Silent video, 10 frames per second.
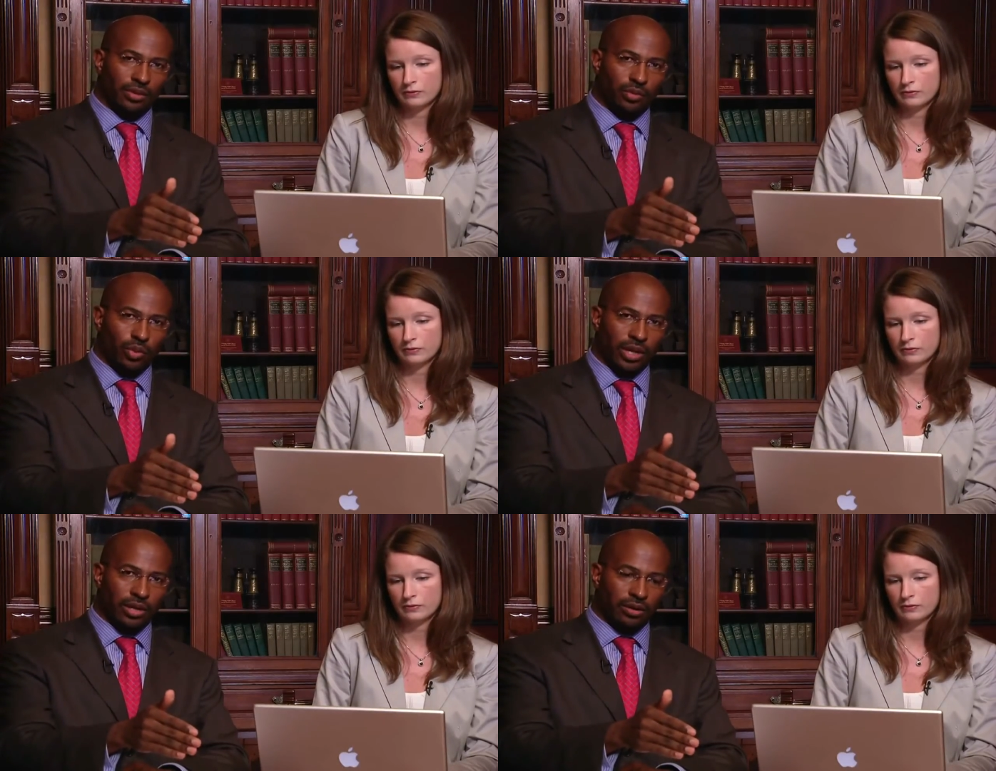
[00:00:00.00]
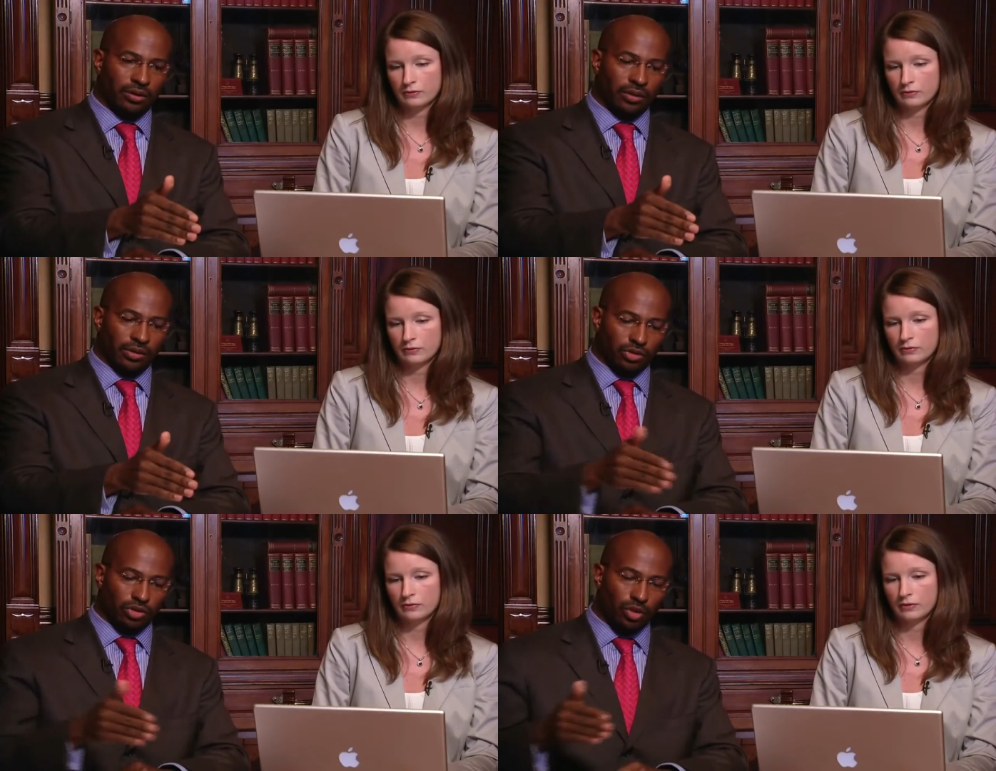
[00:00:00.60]
Speaker 1: where
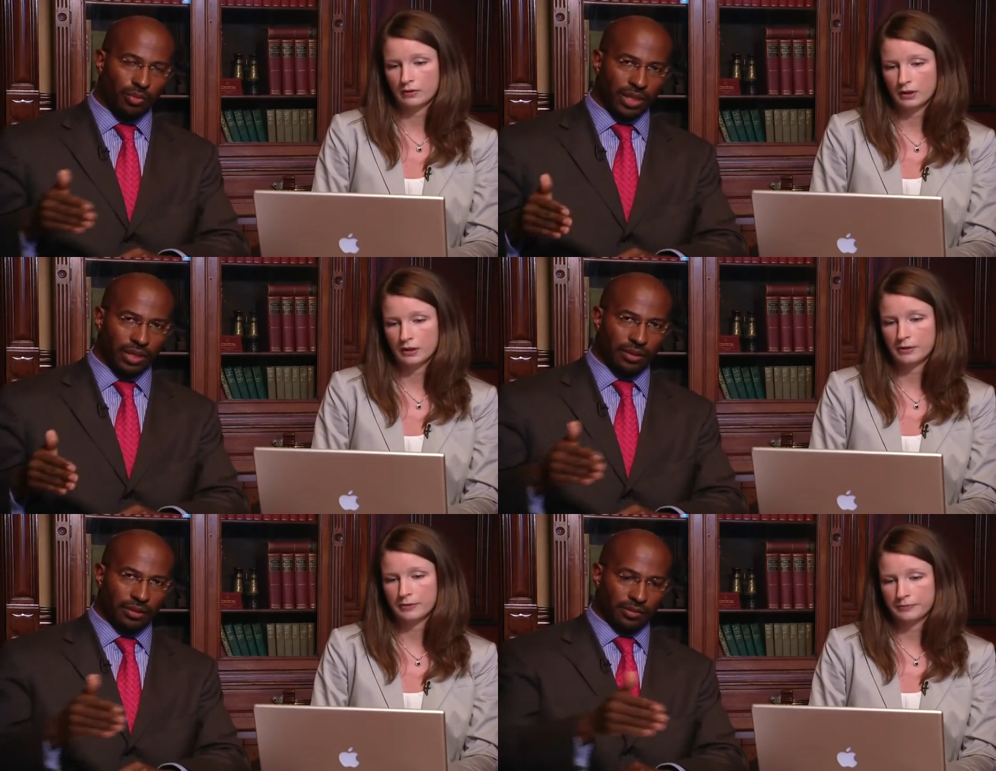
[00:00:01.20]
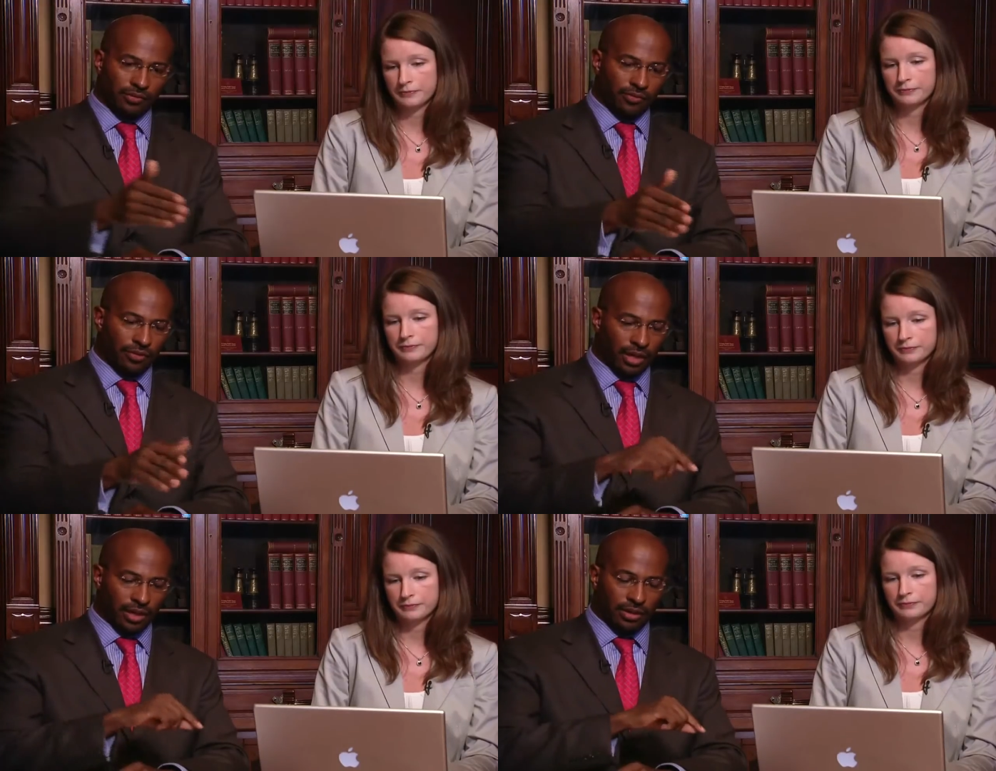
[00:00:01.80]
so many
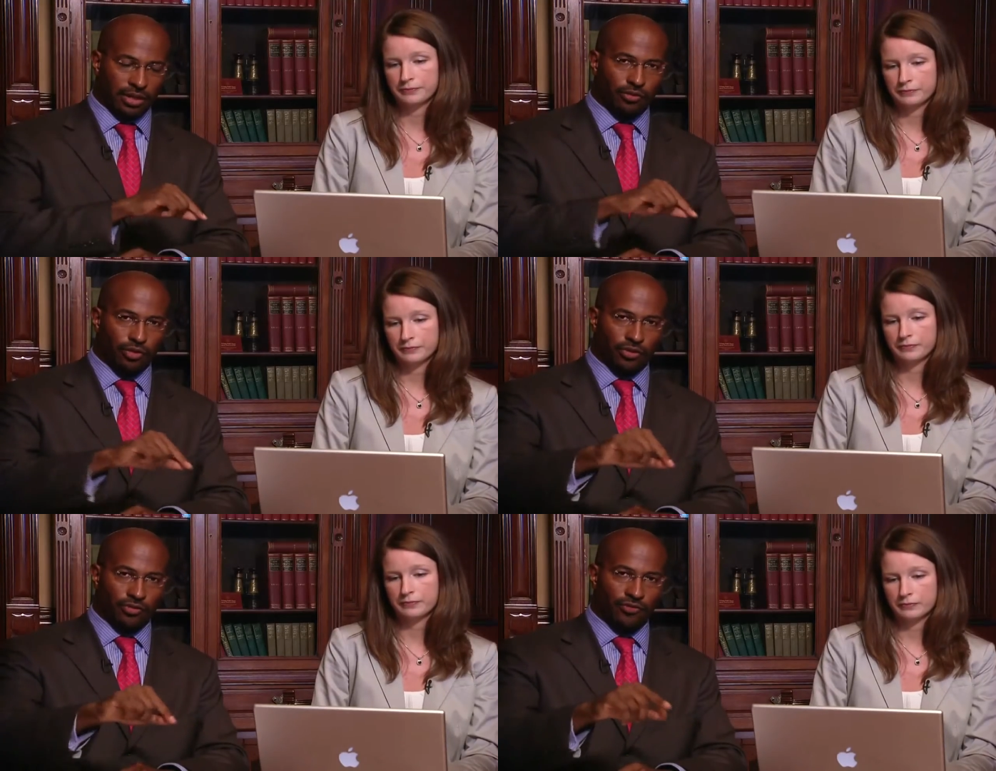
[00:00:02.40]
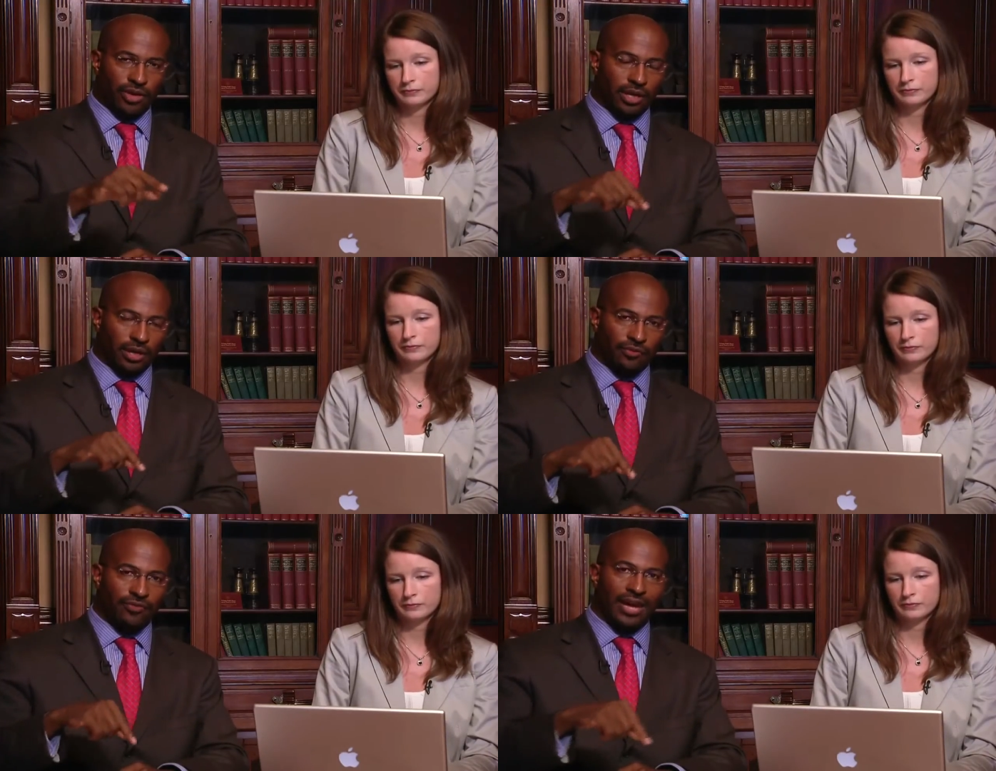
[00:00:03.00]
uh, different uh,
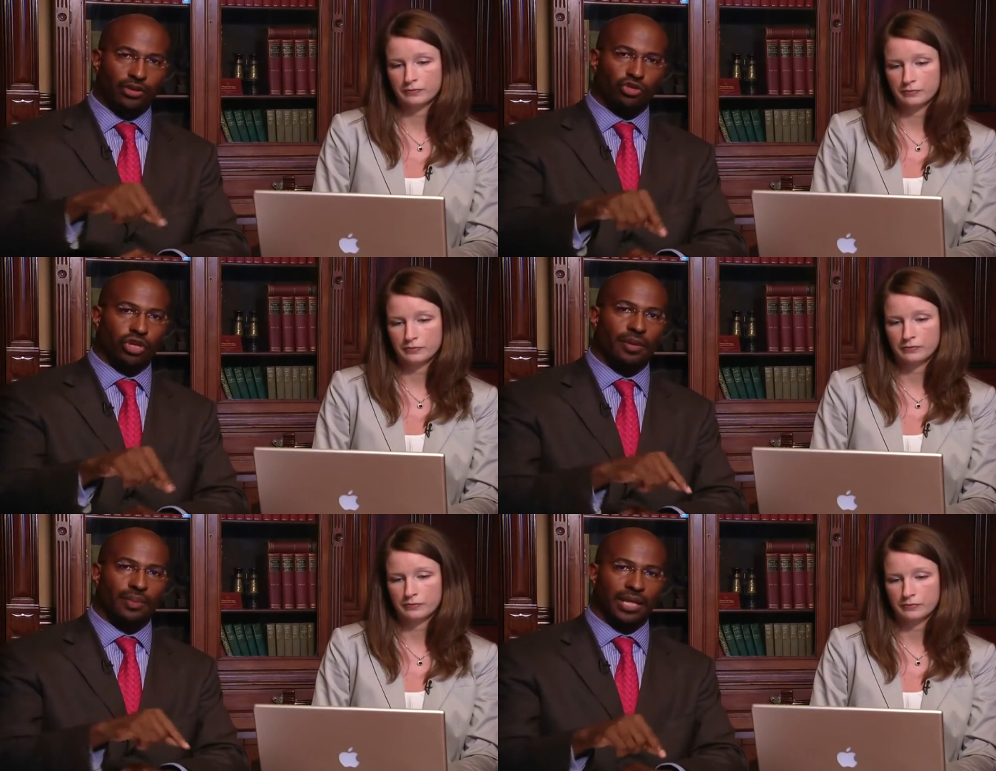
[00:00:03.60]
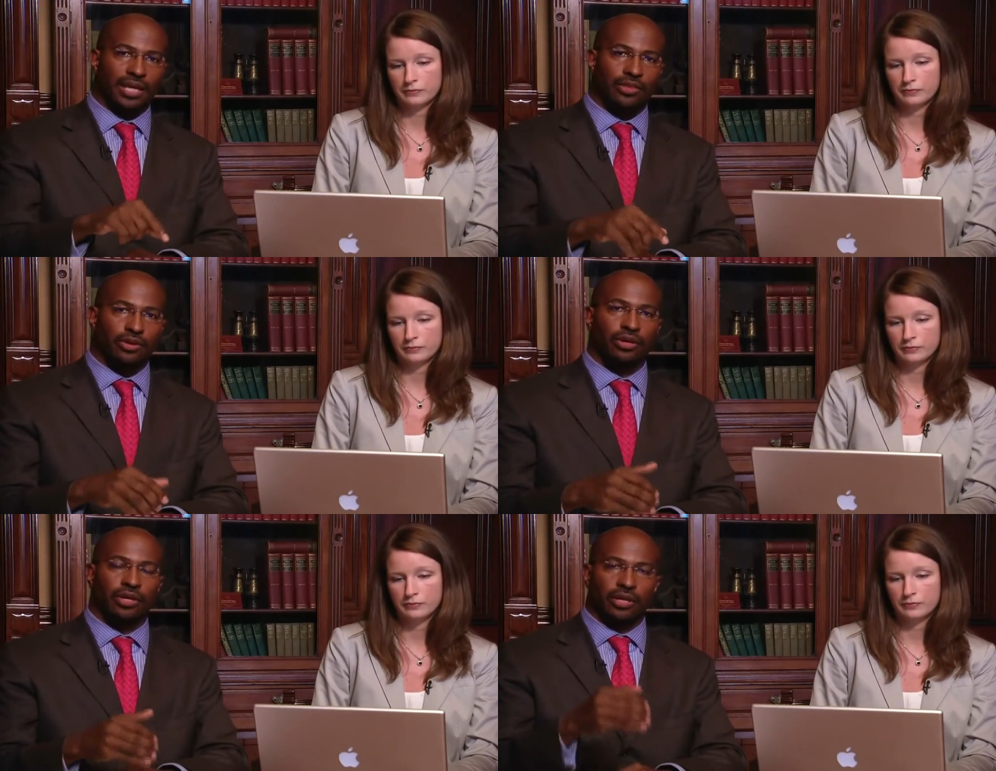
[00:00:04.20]
factors are coming together
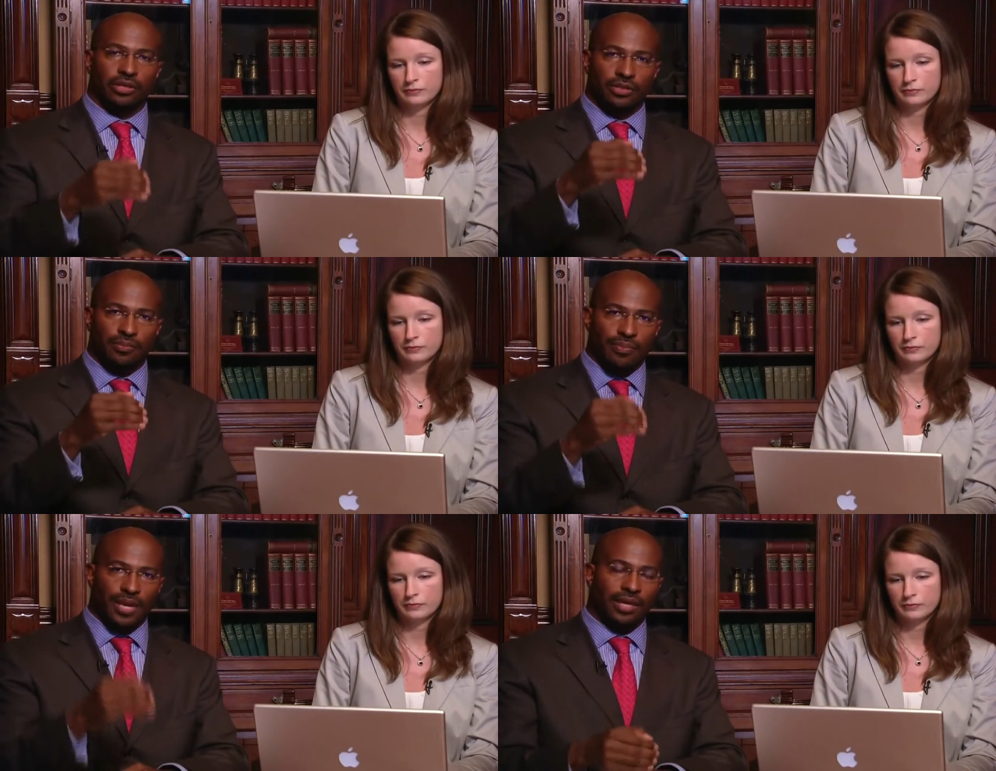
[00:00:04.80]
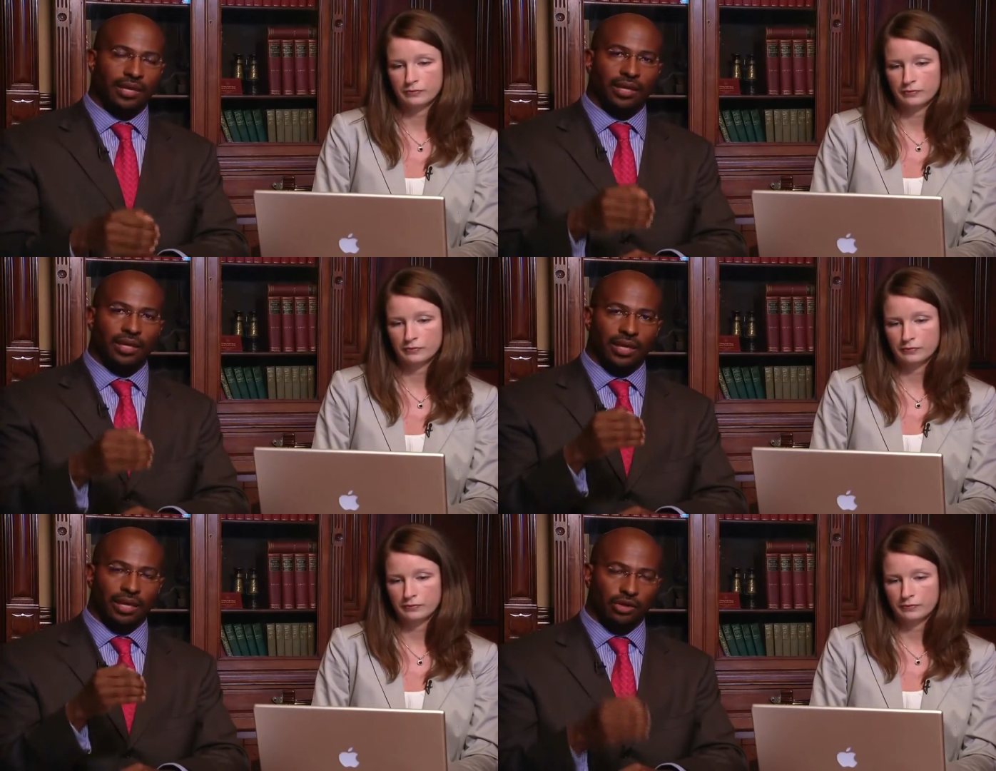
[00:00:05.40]
to make
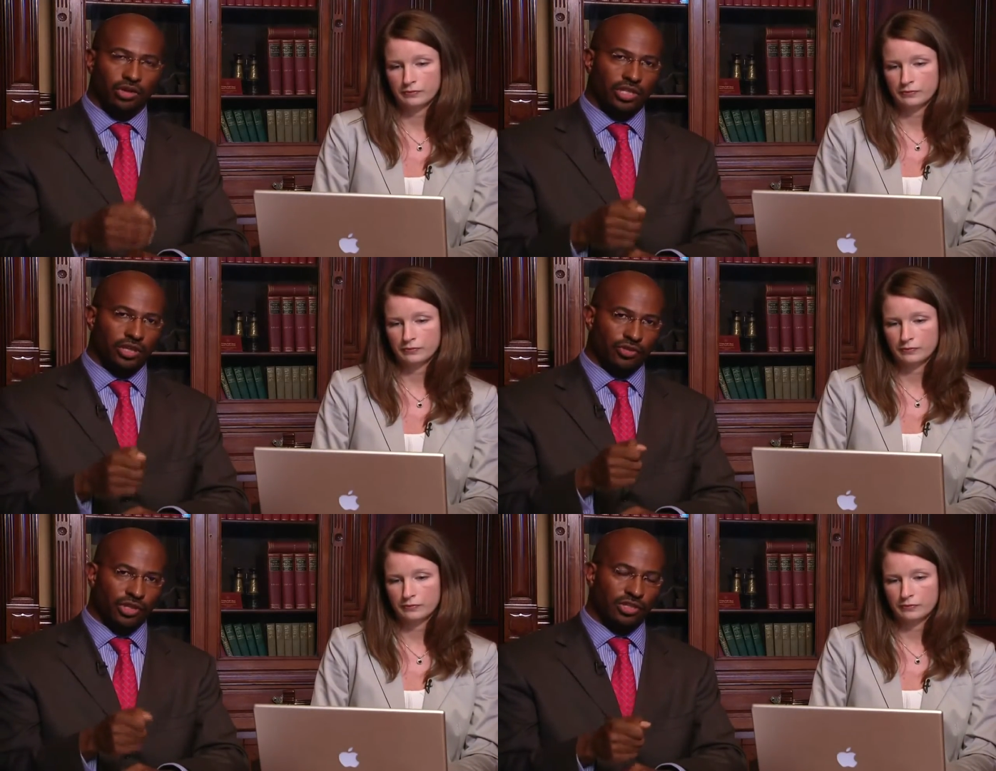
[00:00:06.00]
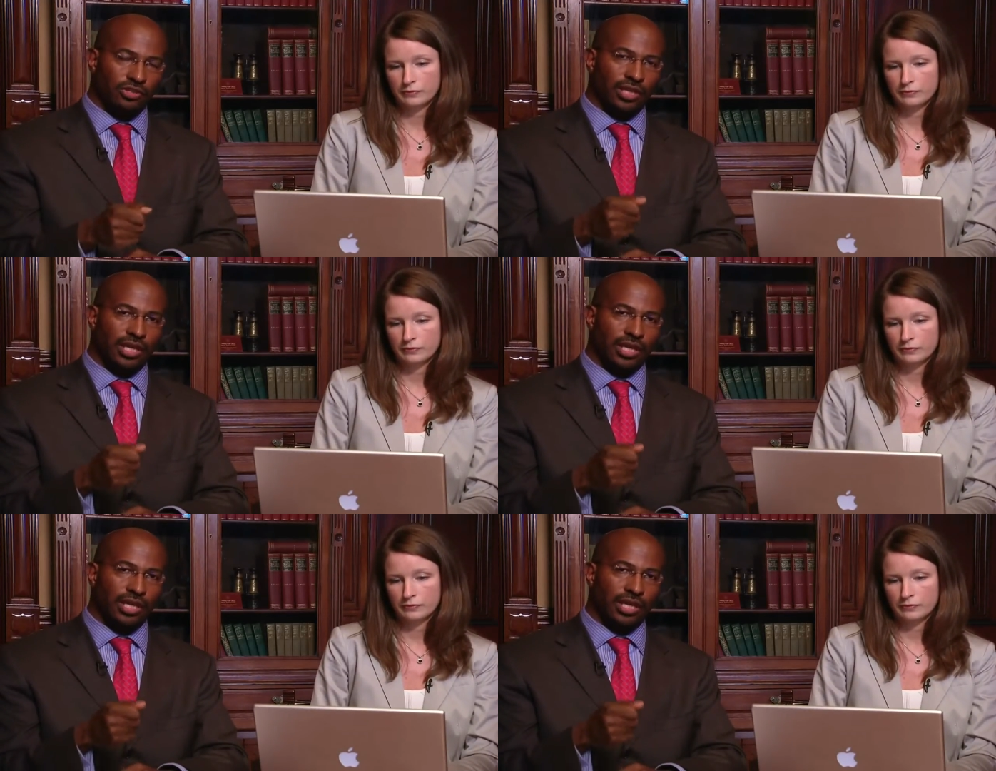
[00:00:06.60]
energy efficiency